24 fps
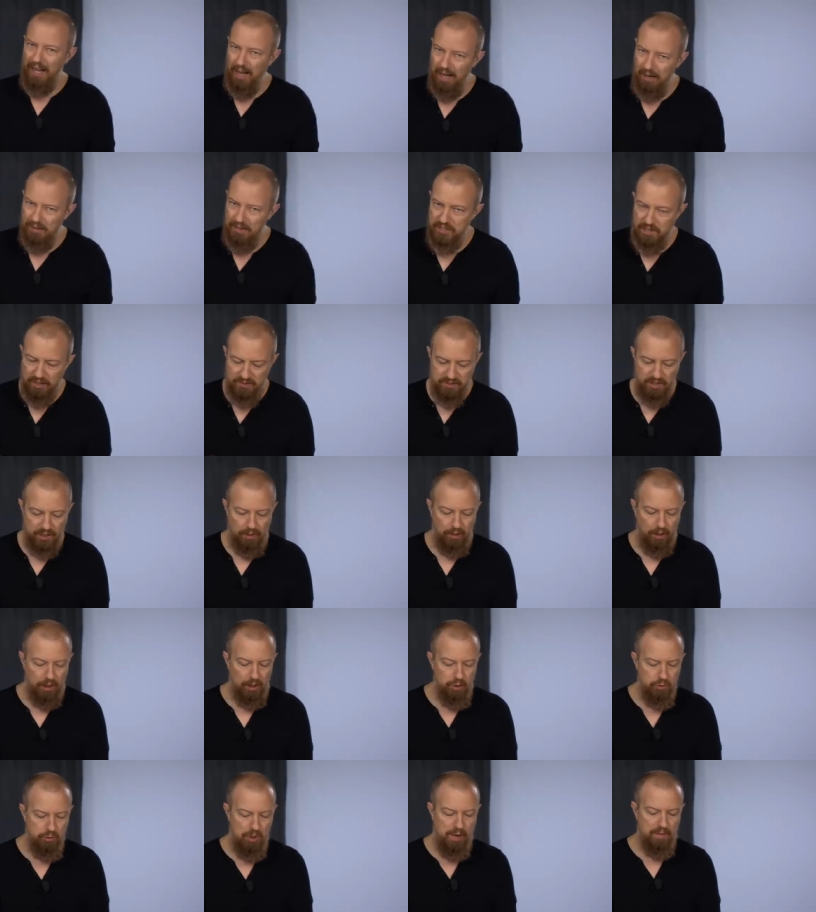obviously, I've said a
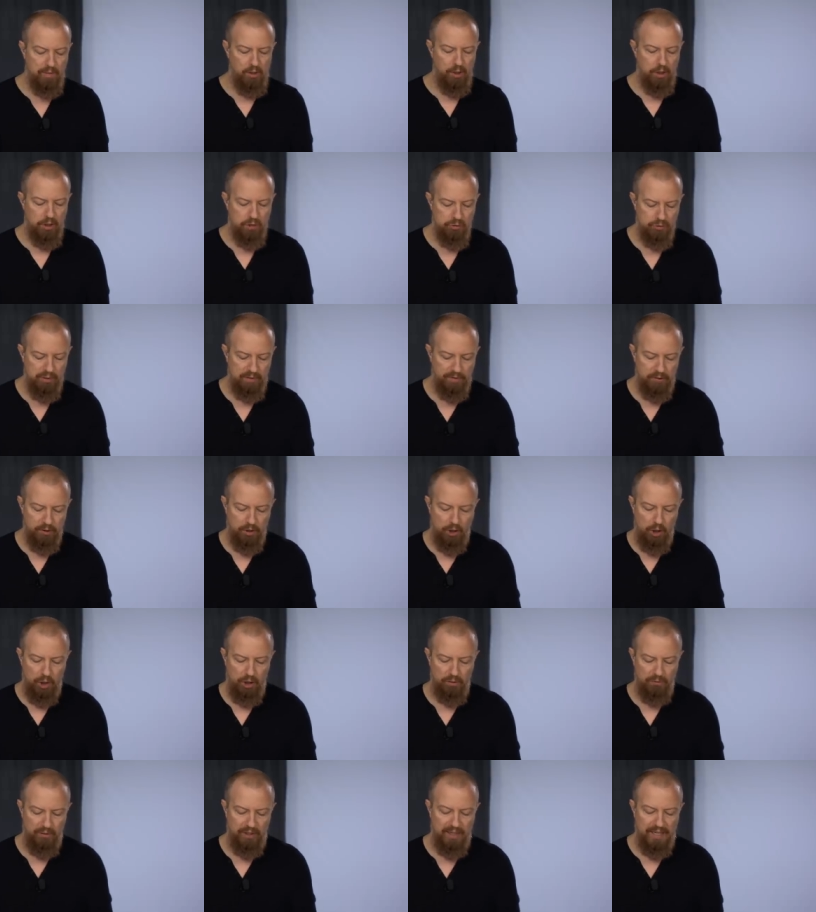lot of travel, a lot of street
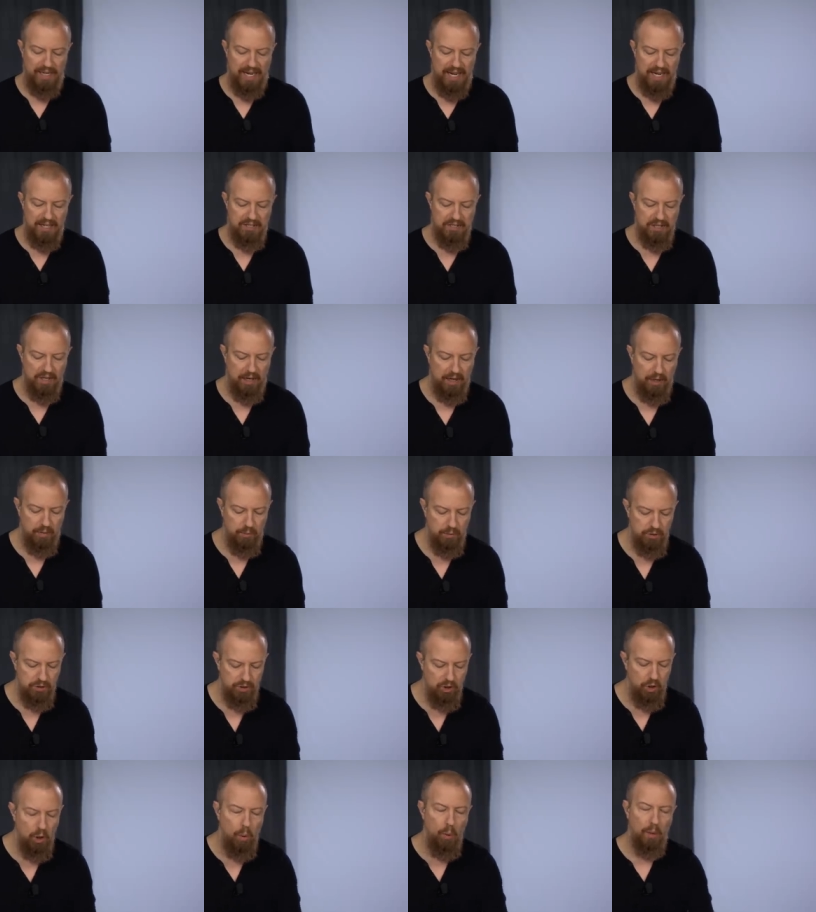photography, and as I
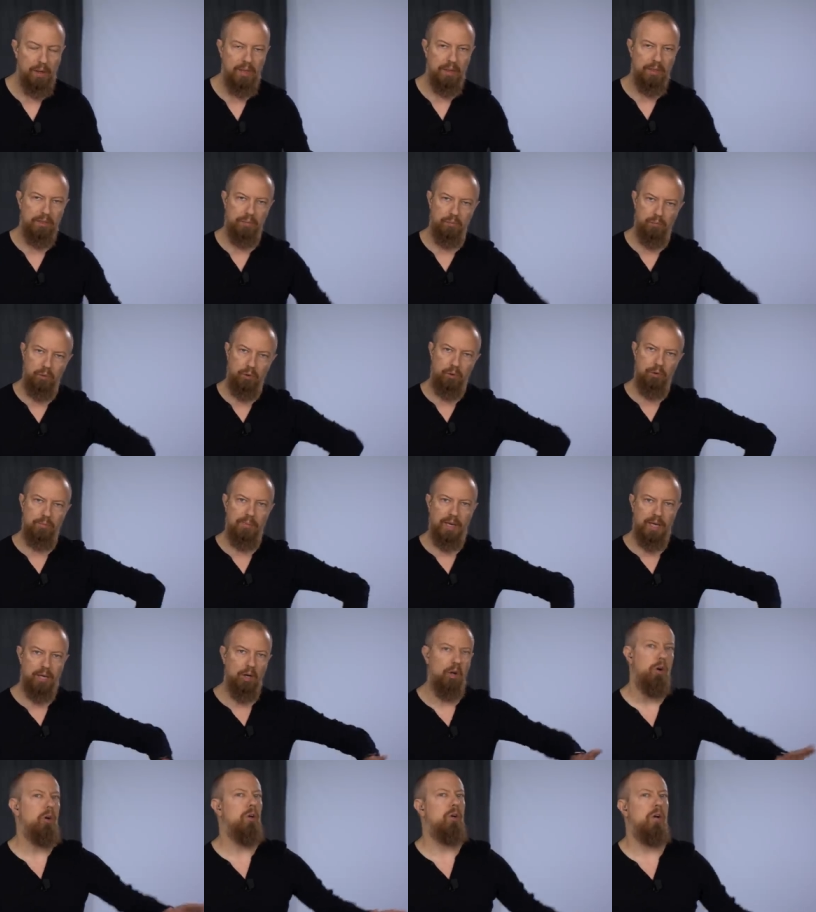was going through
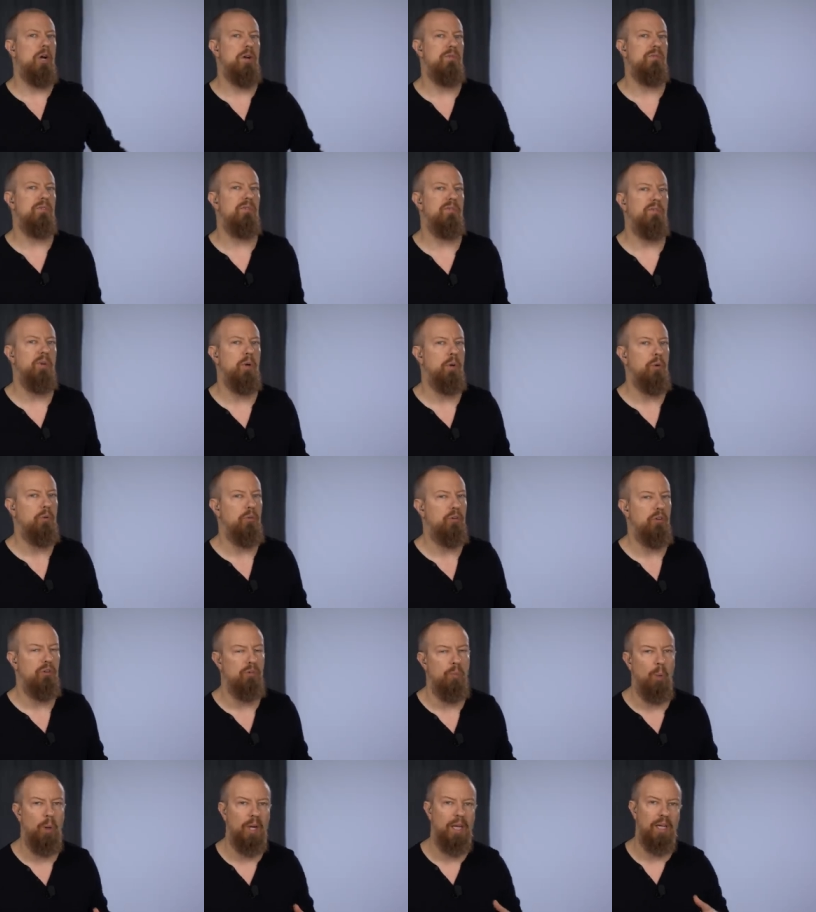my archives of photos
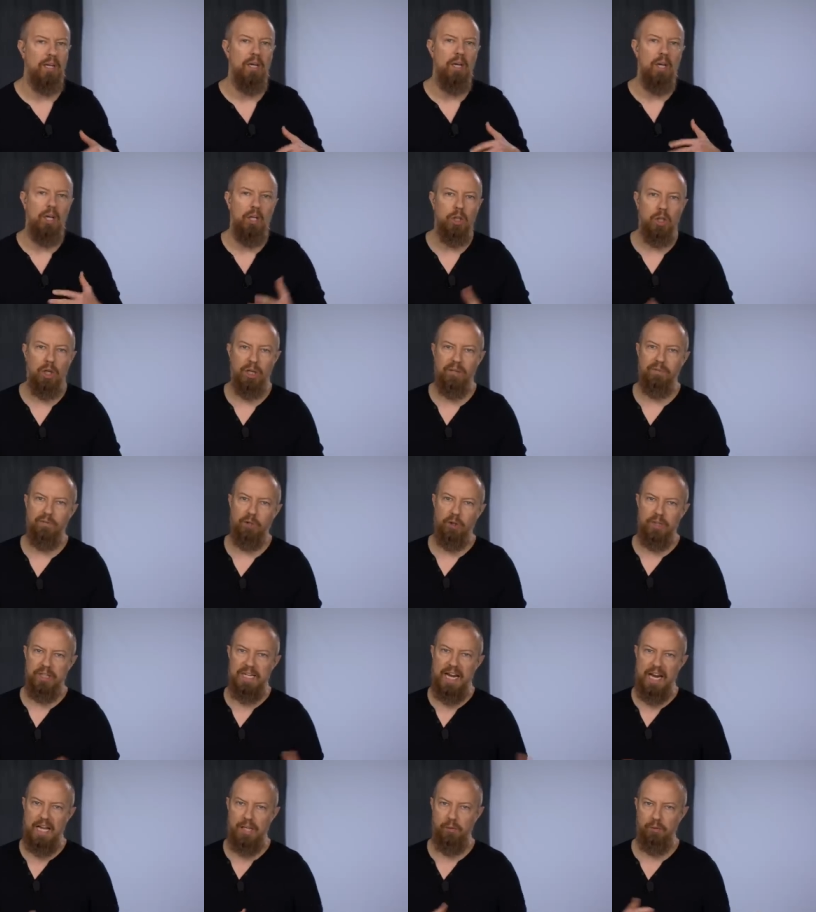this morning, looking for a
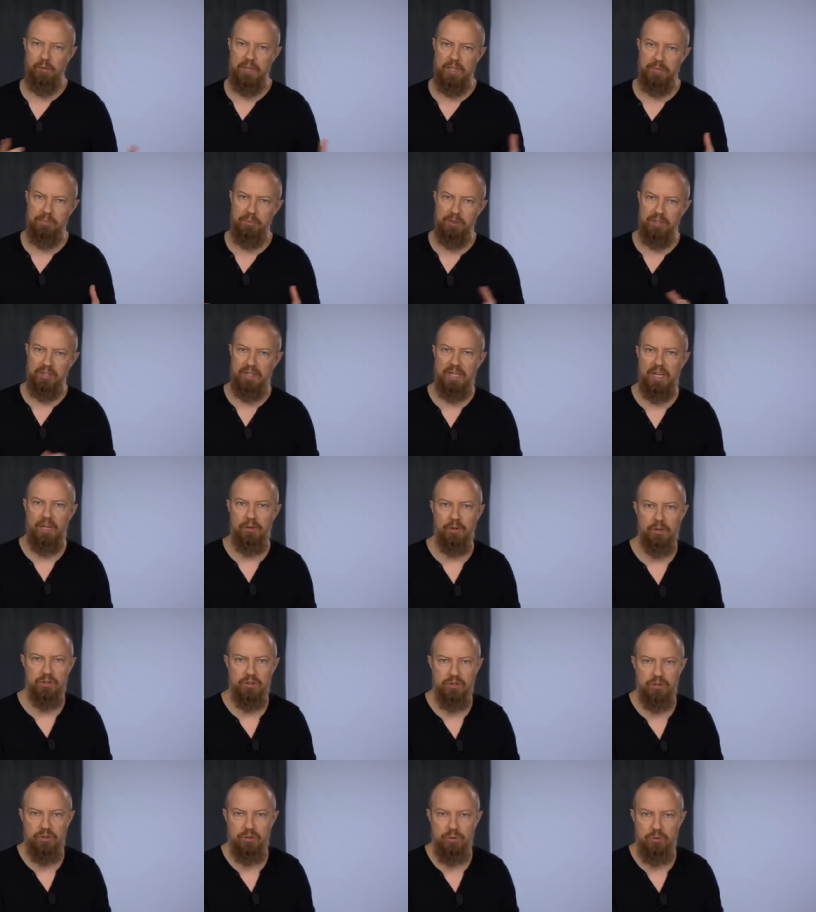gallery to put
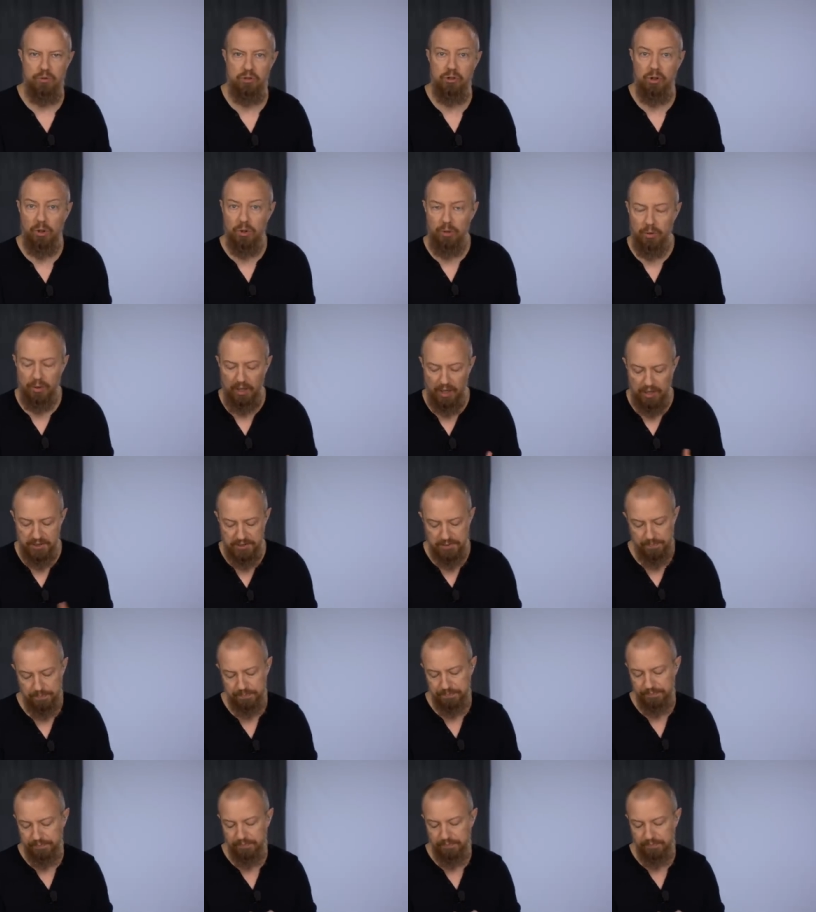together to show you guys,